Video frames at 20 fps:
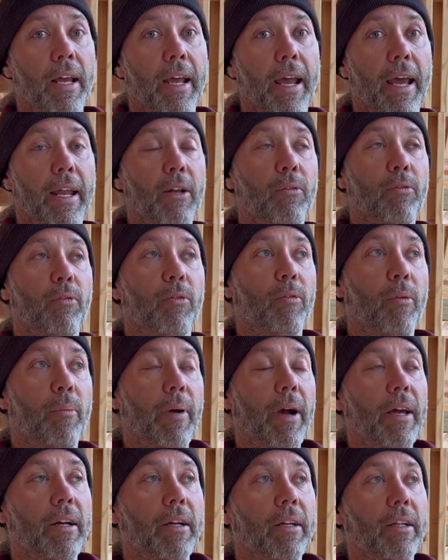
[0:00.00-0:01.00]
And he
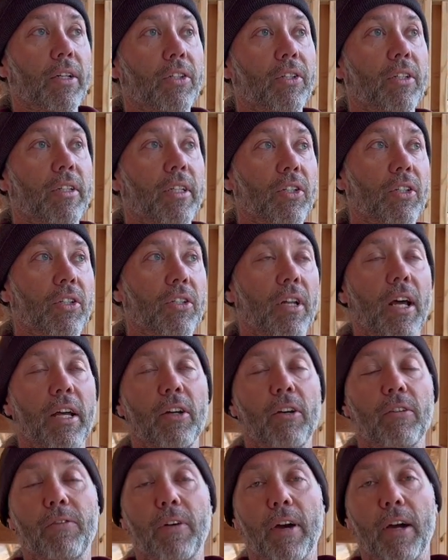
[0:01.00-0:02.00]
reminded us this is not
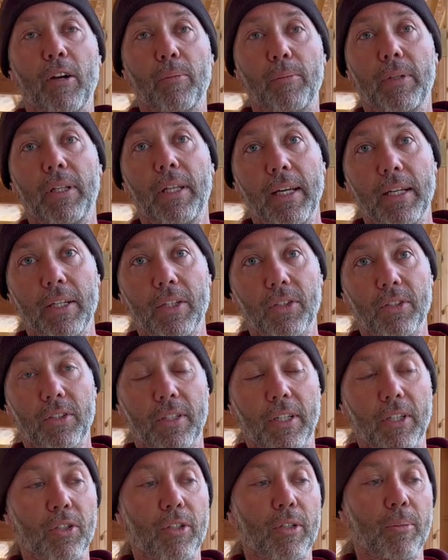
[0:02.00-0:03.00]
your final place.
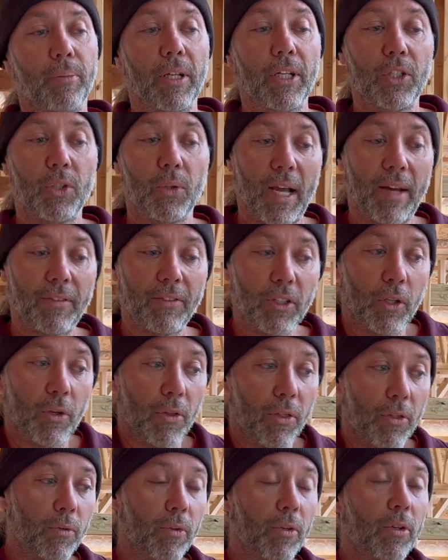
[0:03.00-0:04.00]
This is a place you have to go
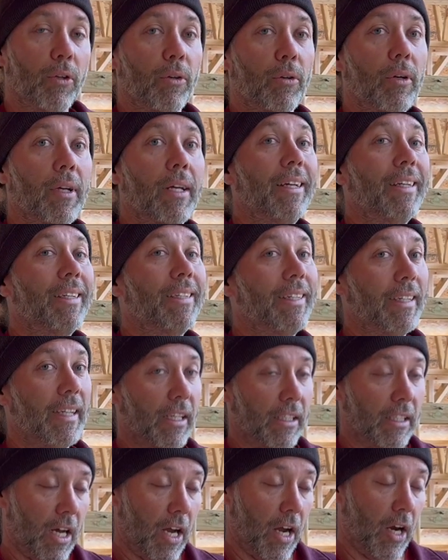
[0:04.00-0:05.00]
through to
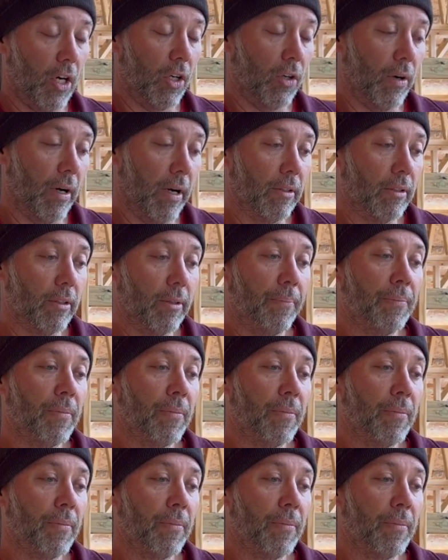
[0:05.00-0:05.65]
get to higher ground.